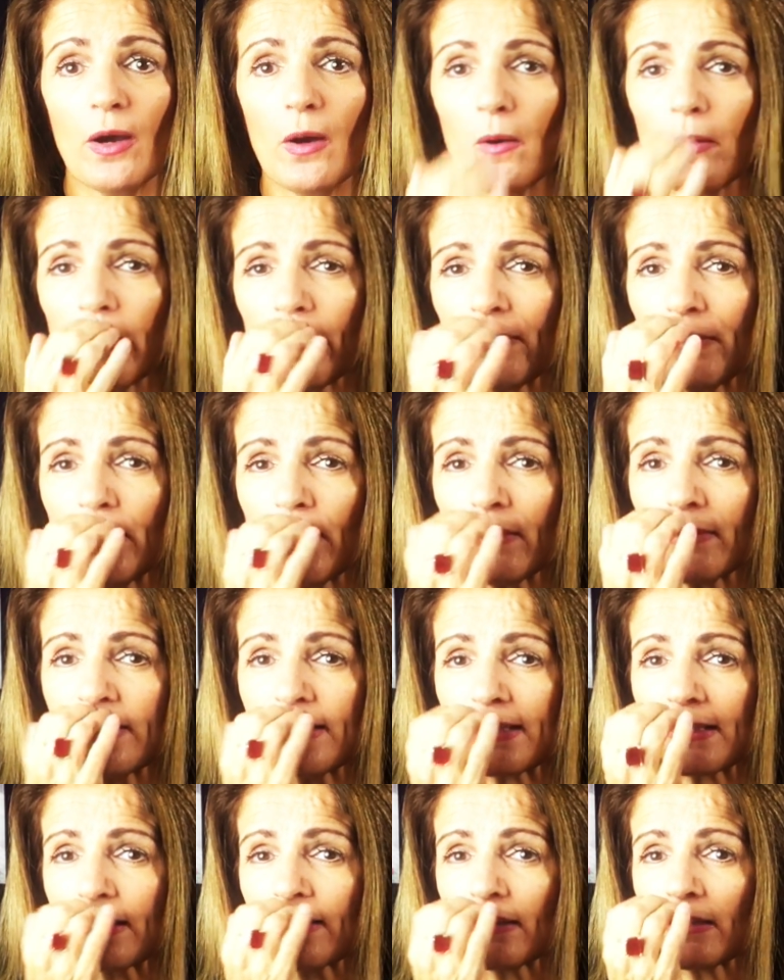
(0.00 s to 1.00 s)
Under the
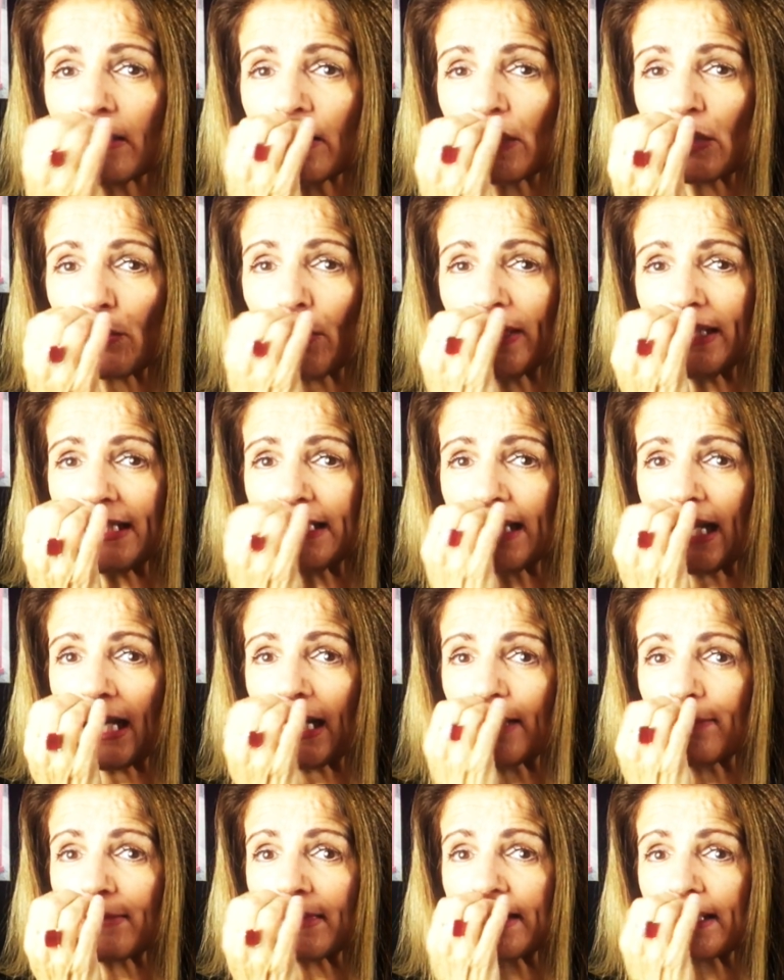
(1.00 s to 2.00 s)
nose twenty
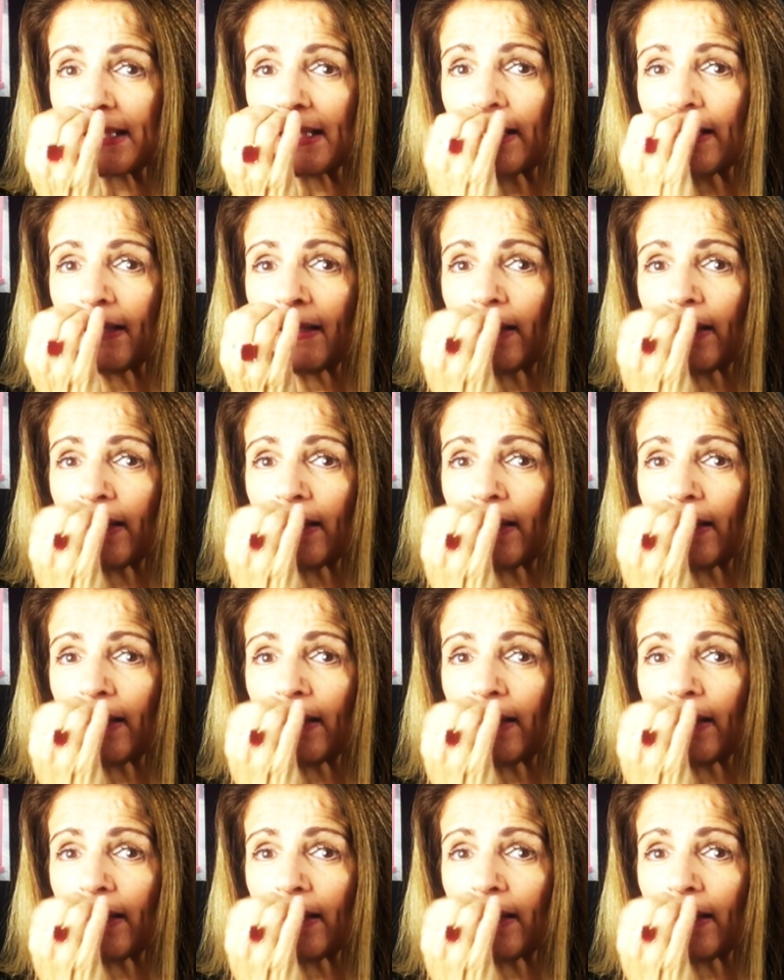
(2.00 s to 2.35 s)
times,